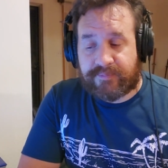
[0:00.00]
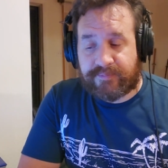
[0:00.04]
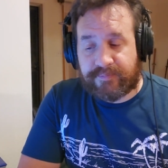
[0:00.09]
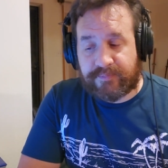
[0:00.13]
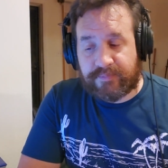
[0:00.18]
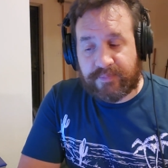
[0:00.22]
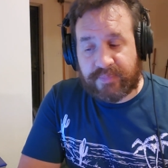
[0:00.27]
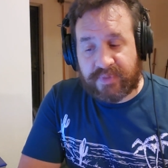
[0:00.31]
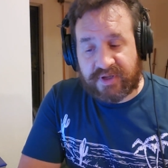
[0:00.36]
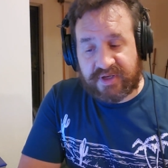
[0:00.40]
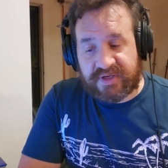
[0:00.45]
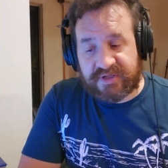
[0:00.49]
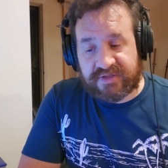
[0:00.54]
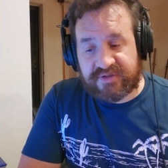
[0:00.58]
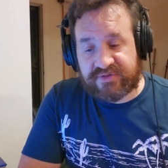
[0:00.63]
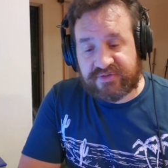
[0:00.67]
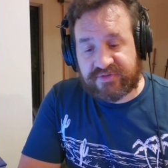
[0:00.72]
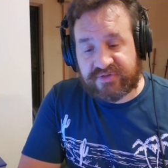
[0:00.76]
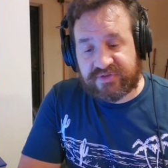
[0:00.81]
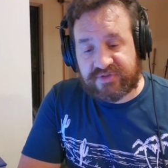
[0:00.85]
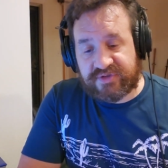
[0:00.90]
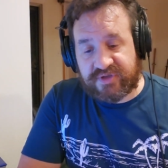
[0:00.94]
But it
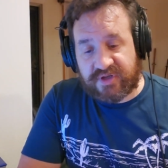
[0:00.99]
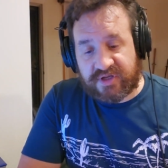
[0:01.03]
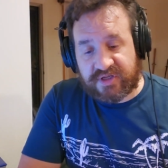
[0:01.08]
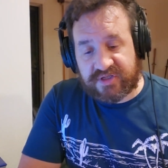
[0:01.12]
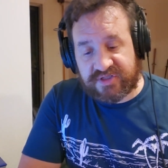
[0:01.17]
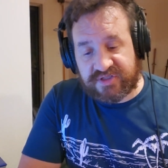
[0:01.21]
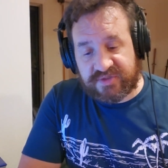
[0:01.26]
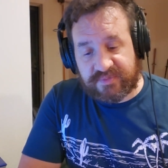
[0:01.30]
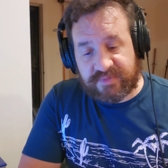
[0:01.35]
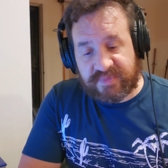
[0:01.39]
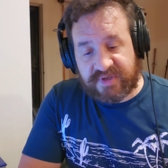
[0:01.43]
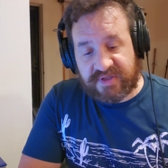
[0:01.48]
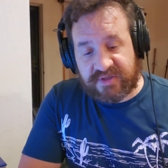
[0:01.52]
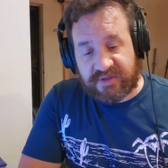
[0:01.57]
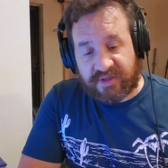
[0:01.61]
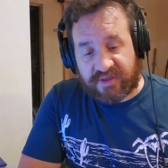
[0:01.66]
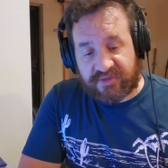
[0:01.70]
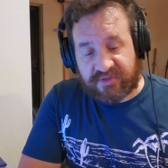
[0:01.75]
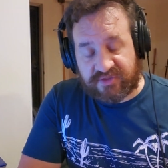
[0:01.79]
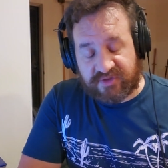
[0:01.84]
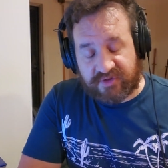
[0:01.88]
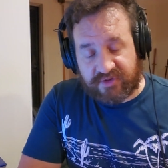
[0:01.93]
does mean
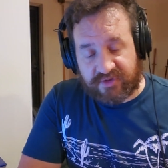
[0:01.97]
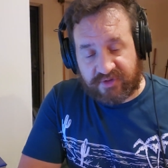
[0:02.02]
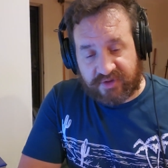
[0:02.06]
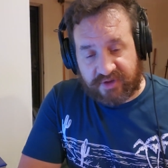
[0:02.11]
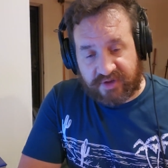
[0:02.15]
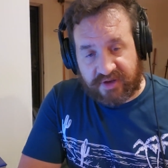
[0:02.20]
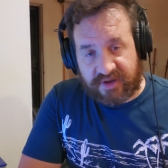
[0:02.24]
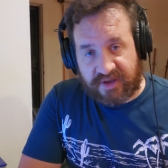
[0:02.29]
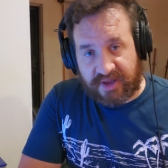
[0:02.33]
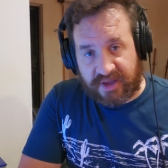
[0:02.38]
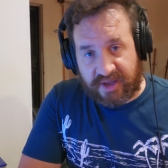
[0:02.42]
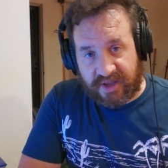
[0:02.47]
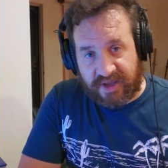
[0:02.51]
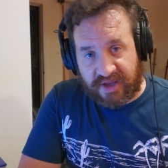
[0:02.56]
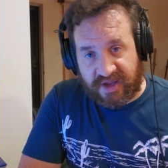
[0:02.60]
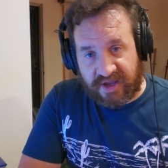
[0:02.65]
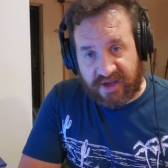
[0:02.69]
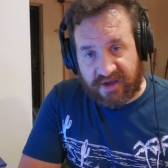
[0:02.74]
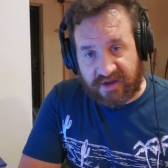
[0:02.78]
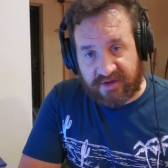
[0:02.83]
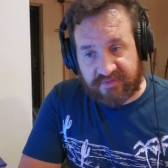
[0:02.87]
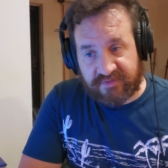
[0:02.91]
that they're going to
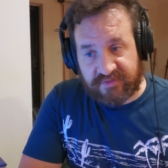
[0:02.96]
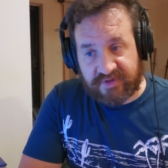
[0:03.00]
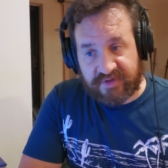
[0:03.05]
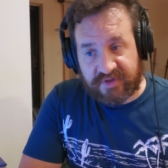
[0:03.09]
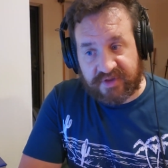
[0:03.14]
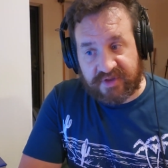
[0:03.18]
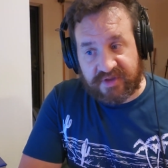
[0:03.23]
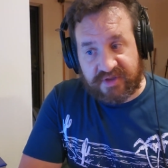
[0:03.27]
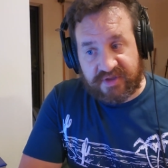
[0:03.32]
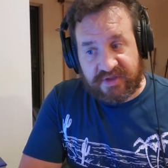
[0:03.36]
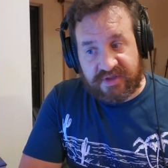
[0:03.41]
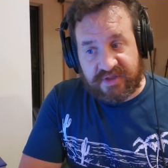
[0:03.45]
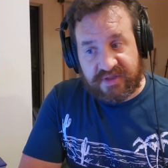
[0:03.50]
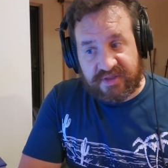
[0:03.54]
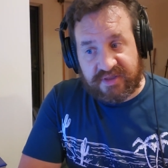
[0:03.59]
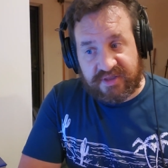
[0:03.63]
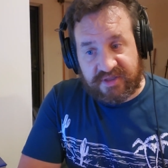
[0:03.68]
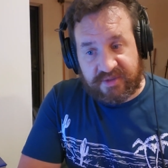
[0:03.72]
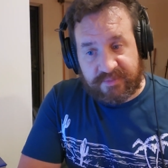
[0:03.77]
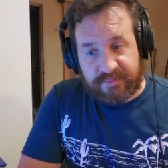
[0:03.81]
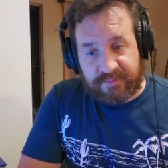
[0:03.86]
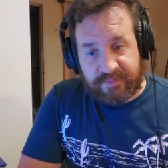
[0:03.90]
have
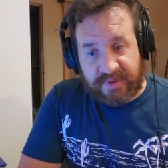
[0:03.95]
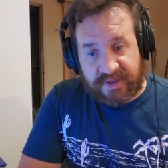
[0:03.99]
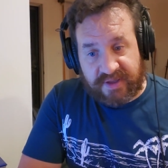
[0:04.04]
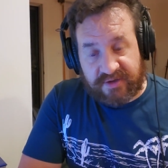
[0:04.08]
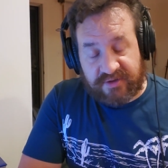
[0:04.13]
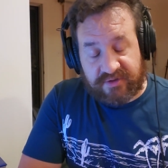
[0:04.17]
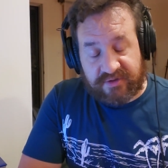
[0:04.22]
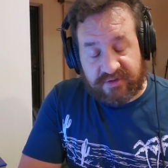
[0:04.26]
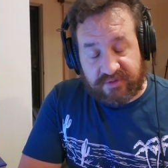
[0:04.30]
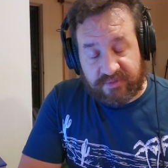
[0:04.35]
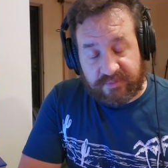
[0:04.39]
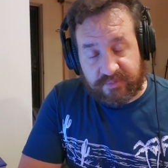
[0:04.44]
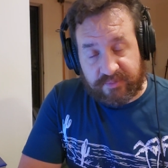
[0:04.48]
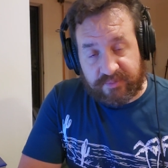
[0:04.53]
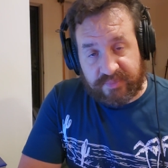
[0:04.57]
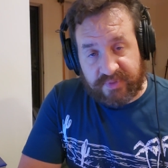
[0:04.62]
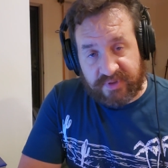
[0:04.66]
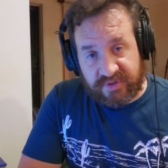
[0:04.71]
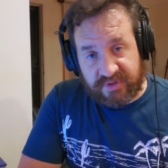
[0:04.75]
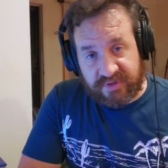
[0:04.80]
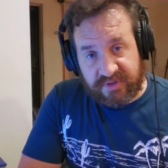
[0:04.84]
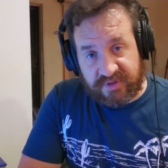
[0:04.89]
the better
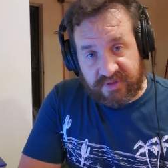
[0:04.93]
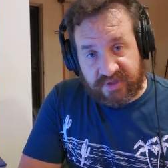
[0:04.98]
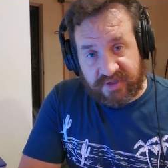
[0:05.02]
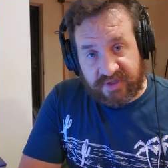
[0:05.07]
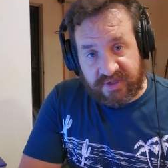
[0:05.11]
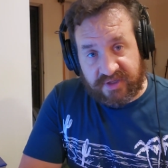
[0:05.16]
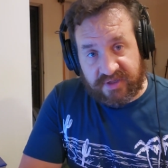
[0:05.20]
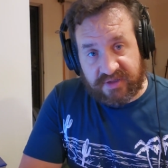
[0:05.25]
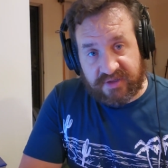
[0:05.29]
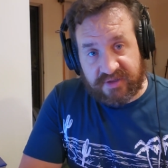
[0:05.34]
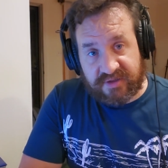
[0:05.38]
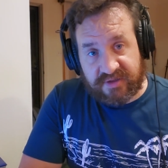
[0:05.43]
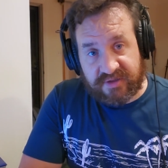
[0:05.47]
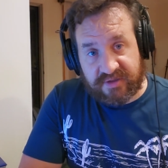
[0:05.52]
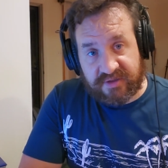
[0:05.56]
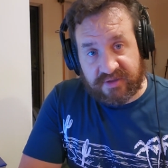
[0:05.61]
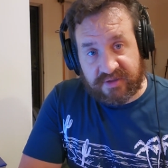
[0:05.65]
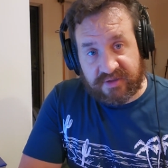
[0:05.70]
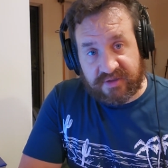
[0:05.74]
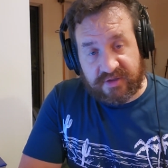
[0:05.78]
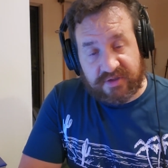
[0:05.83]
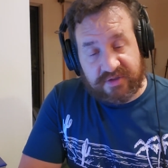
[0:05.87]
ability
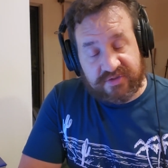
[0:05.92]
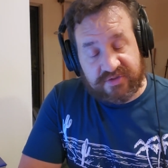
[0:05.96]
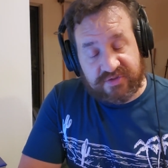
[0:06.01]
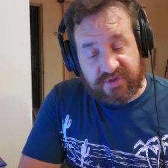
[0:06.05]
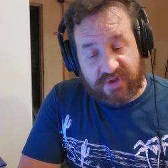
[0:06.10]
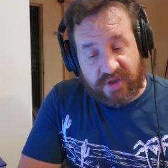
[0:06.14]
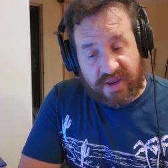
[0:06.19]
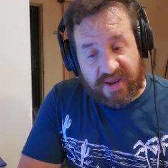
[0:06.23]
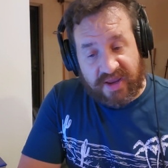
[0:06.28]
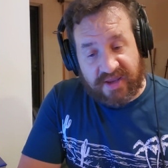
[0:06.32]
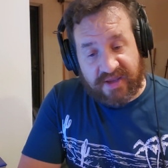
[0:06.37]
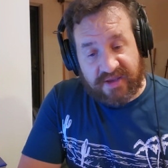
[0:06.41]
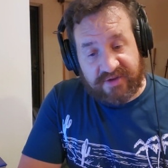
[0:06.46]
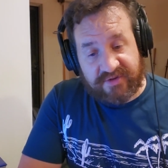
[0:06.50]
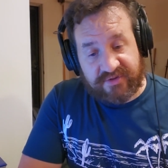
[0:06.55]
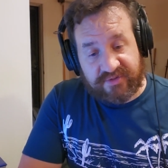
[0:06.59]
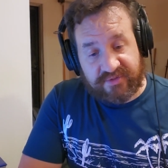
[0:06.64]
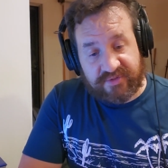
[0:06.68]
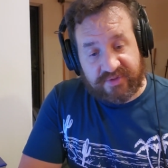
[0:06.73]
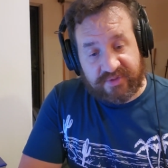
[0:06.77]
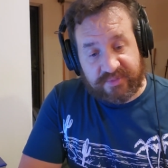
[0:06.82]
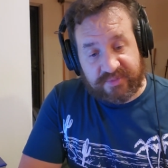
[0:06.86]
to
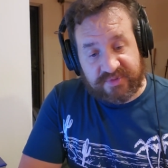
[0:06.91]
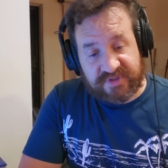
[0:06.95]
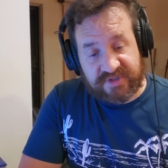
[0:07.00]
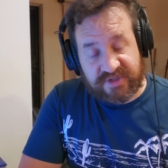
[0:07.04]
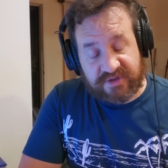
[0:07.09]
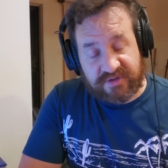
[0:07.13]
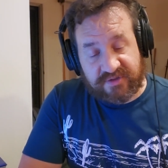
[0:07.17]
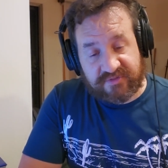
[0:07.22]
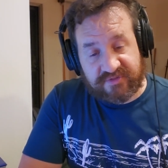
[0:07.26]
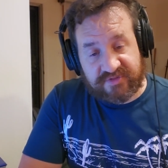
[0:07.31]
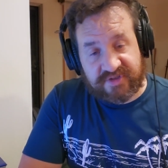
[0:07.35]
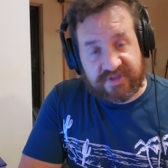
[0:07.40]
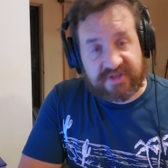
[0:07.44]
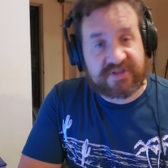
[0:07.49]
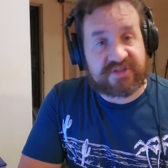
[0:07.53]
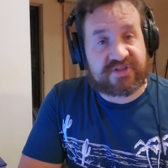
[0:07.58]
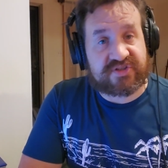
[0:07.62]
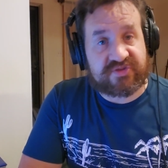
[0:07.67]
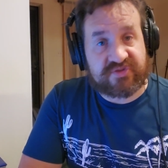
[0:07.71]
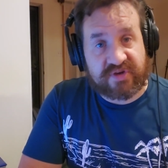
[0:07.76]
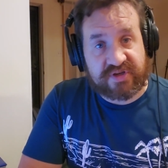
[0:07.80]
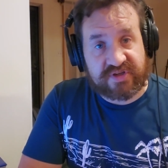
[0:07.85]
handle themselves in a
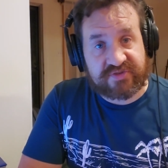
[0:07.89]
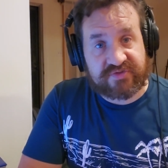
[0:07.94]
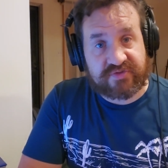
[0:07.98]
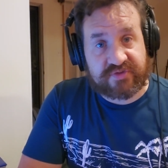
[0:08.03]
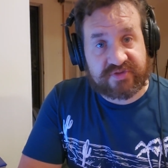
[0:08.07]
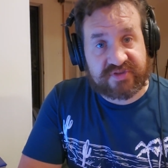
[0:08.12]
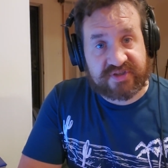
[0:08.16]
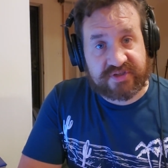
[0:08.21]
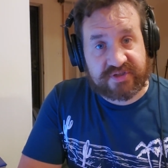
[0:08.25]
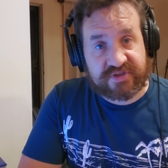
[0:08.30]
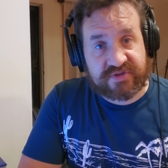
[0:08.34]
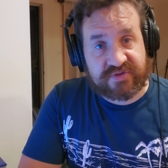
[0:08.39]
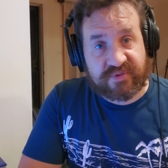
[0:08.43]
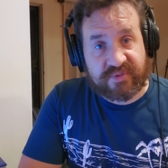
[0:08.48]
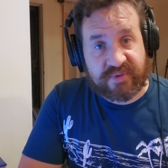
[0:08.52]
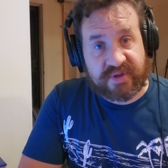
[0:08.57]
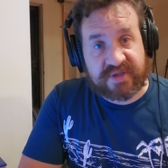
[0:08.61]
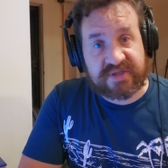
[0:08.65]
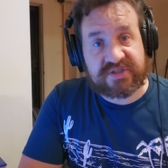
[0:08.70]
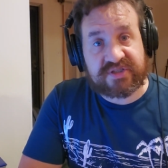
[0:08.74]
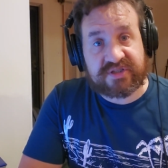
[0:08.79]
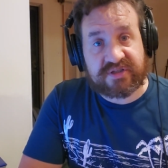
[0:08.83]
stressful
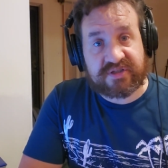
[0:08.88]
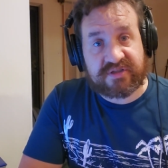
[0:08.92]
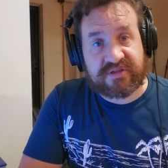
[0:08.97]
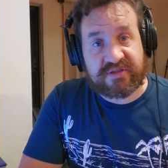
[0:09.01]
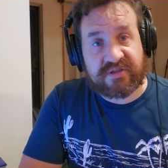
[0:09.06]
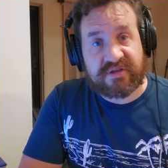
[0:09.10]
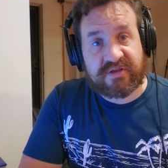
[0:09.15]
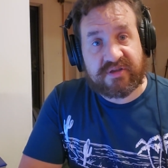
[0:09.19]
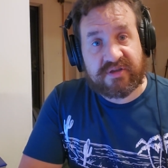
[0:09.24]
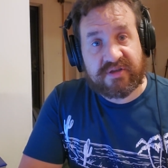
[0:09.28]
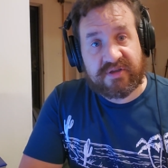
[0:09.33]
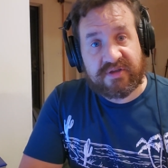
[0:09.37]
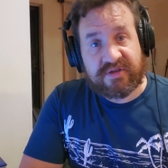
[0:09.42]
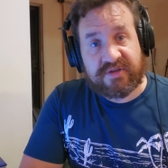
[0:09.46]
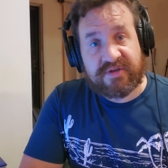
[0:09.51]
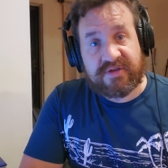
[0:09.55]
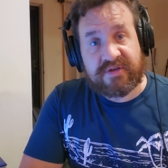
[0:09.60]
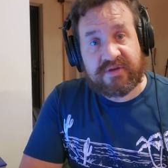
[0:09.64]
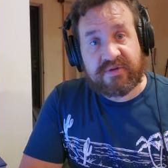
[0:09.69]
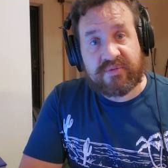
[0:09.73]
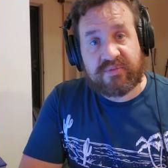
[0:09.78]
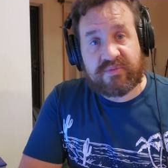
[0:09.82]
situation
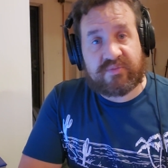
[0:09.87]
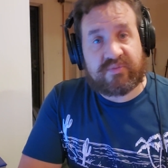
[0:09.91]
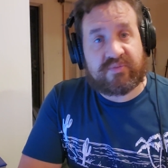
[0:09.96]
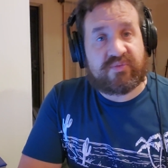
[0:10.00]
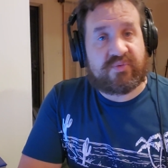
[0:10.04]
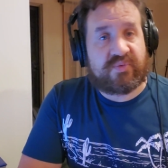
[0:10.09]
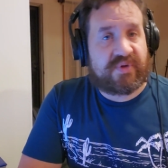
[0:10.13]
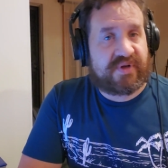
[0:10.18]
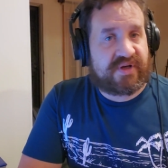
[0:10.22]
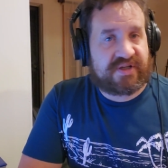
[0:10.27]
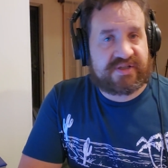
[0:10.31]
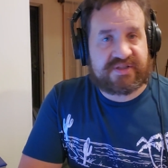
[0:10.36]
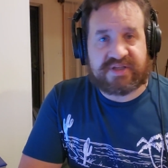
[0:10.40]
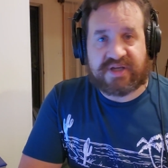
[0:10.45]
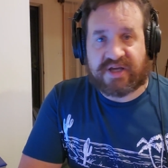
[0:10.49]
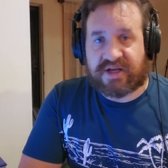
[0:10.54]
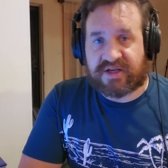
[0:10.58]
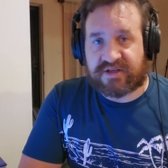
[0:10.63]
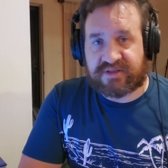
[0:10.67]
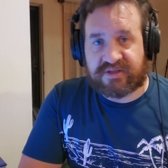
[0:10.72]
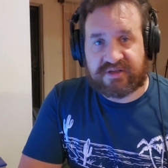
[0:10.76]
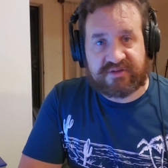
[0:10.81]
when
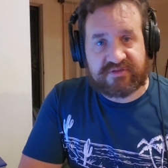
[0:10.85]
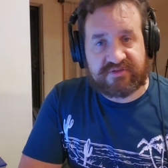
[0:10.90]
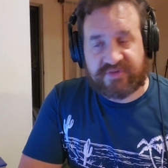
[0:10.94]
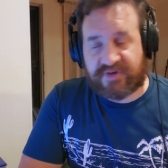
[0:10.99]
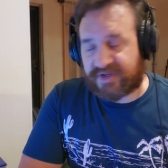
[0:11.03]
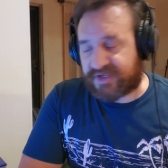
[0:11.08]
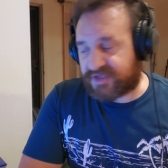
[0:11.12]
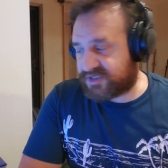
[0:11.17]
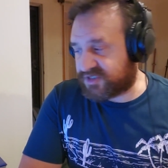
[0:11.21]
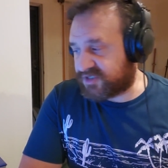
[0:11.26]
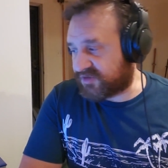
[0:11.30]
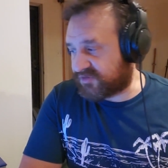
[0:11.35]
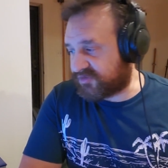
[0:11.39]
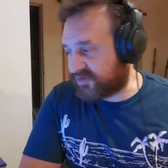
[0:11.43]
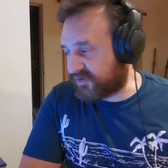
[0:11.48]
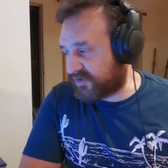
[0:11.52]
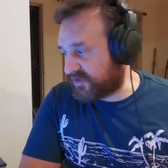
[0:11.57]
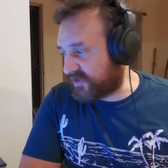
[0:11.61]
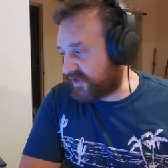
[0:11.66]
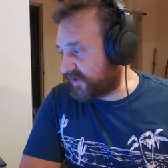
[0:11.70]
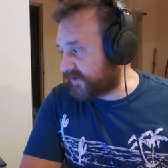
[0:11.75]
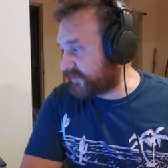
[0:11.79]
attacked in a fight, and stuff
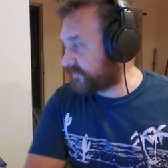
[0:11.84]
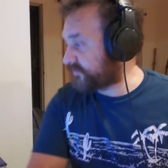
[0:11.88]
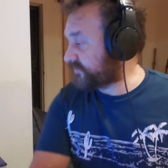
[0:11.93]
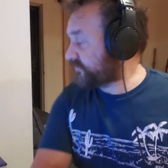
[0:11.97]
like that.